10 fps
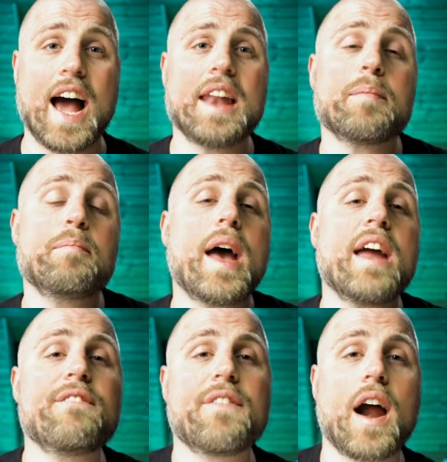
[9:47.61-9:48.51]
and
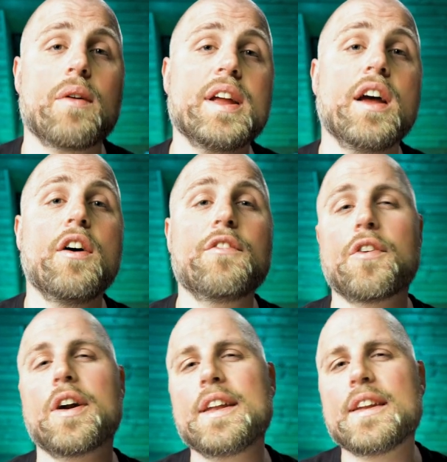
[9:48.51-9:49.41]
may vary
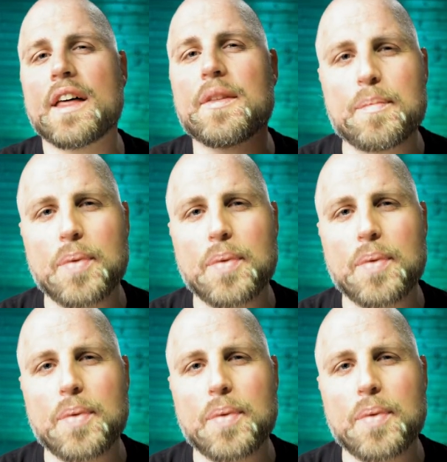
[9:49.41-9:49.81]
for another